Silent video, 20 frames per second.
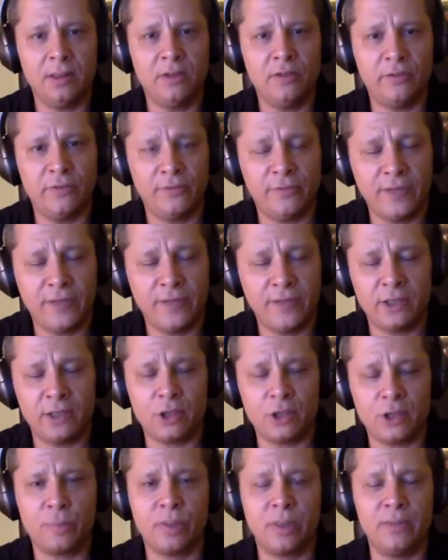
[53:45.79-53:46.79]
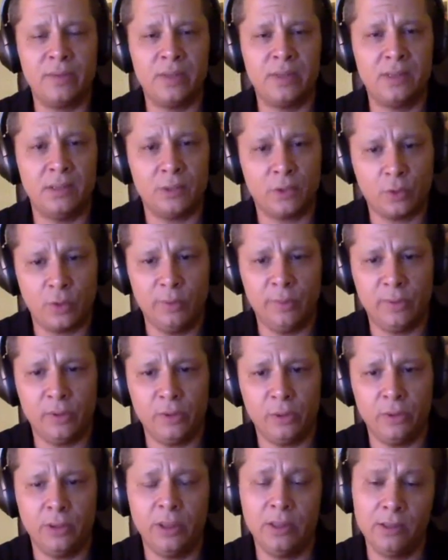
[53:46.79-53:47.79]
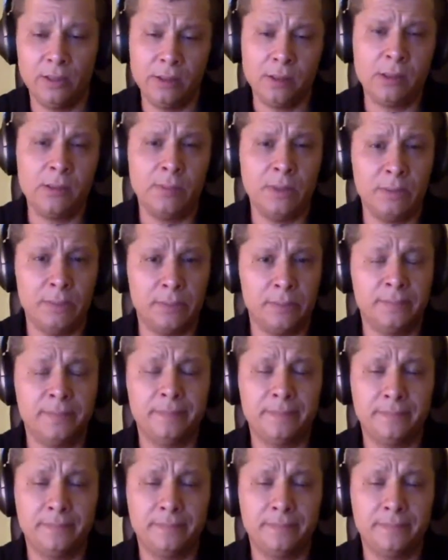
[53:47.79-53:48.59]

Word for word: of financial privacy and crypto, and this is Beam.